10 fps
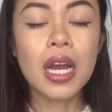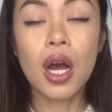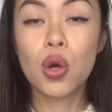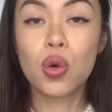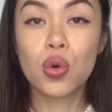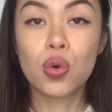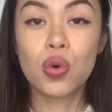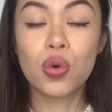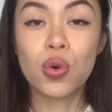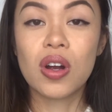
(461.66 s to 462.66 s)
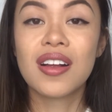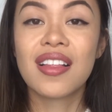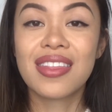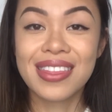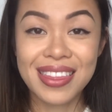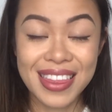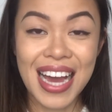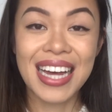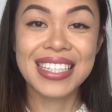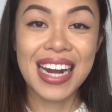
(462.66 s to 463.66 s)
Oh,
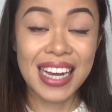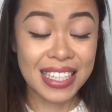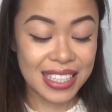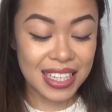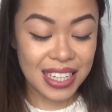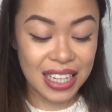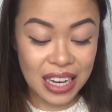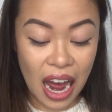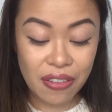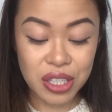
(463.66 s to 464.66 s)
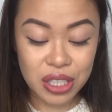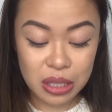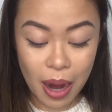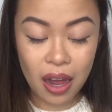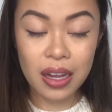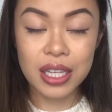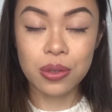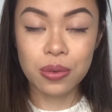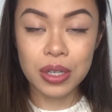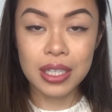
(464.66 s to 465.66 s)
that's nice. The lavender smell is
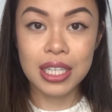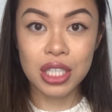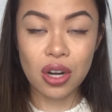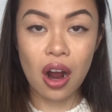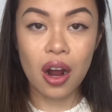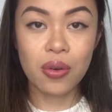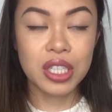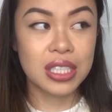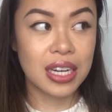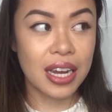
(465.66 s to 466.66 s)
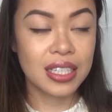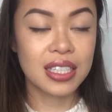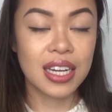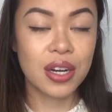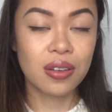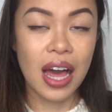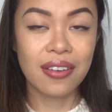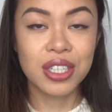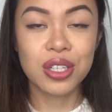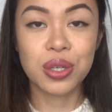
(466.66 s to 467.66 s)
really strong, which is nice because I know
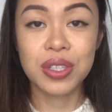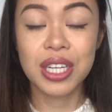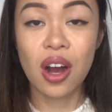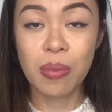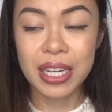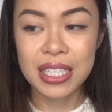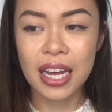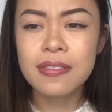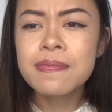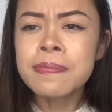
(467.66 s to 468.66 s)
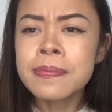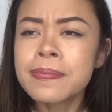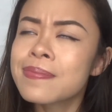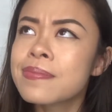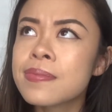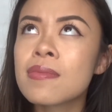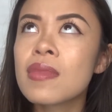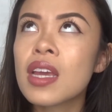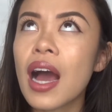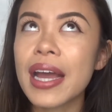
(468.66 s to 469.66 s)
lavender is a really calming scent.
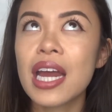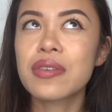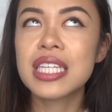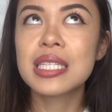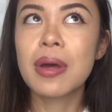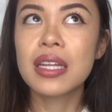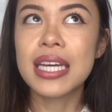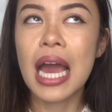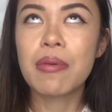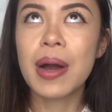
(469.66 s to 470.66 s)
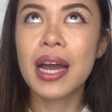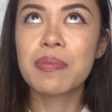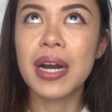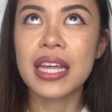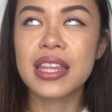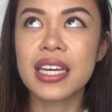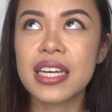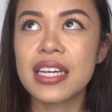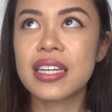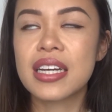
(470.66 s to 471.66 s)
I can't really smell the chamomile, but I
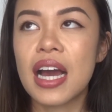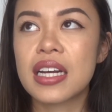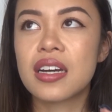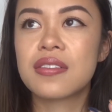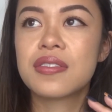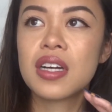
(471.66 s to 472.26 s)
think it kind of